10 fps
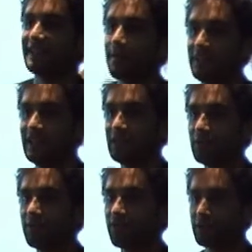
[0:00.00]
happening in
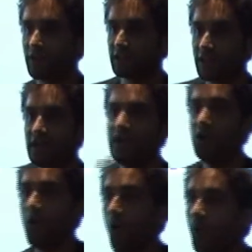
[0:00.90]
your infrastructure,
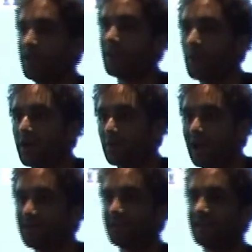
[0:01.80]
or the other way
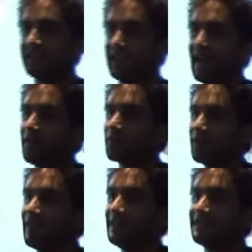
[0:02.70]
around, listening out for
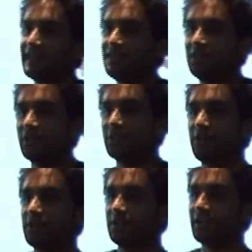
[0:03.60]
events in
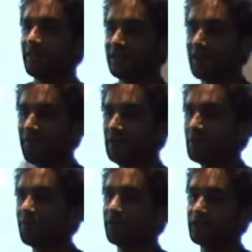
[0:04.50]
Studio and triggering stuff in
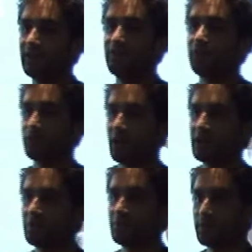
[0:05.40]
your
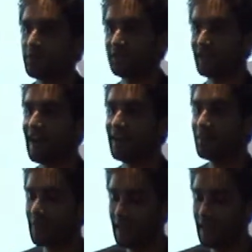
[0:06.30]
infrastructure in response to that.